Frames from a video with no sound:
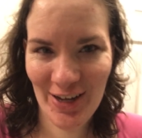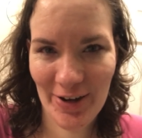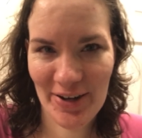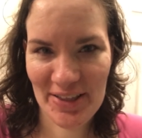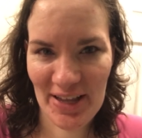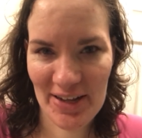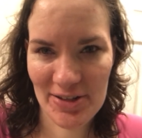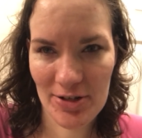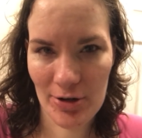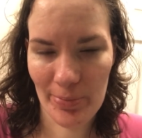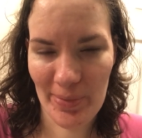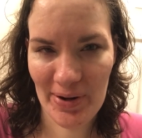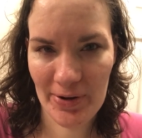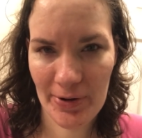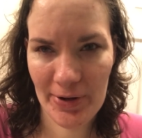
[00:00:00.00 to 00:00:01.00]
Like they had
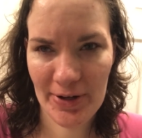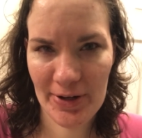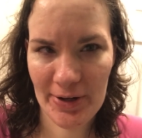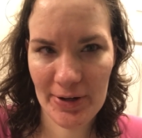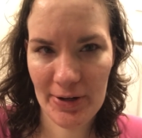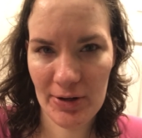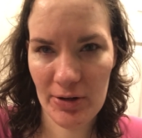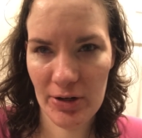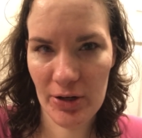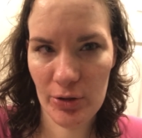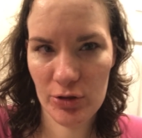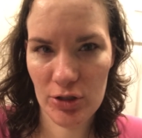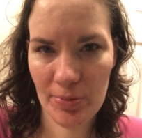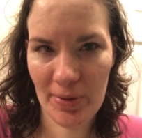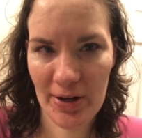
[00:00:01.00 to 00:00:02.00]
turmeric and
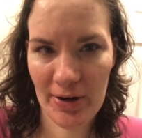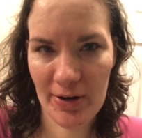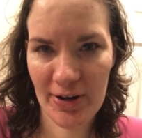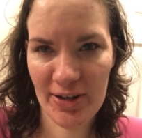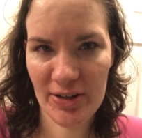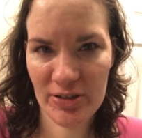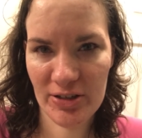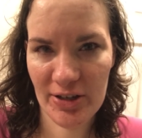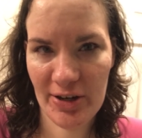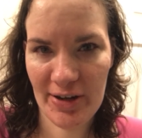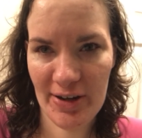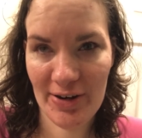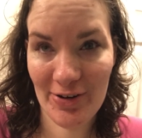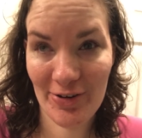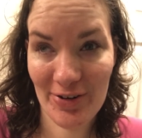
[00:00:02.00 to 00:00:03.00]
goji berries, and
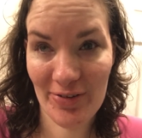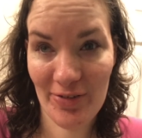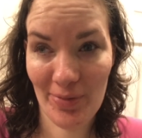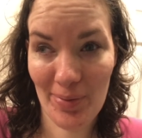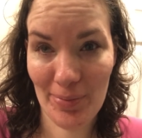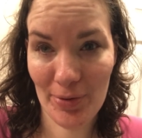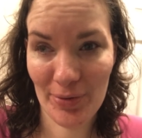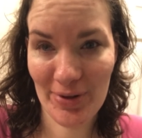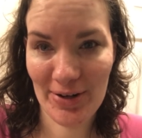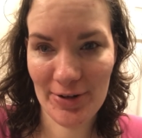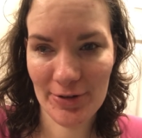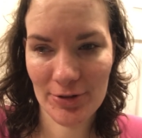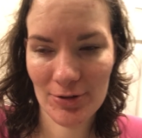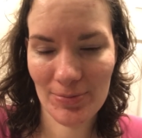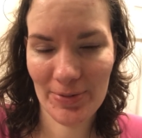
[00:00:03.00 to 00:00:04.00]
I don't even remember what
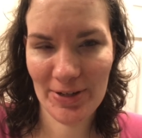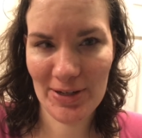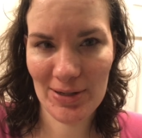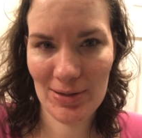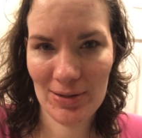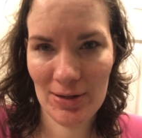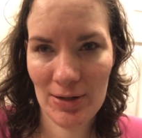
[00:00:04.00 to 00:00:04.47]
else, but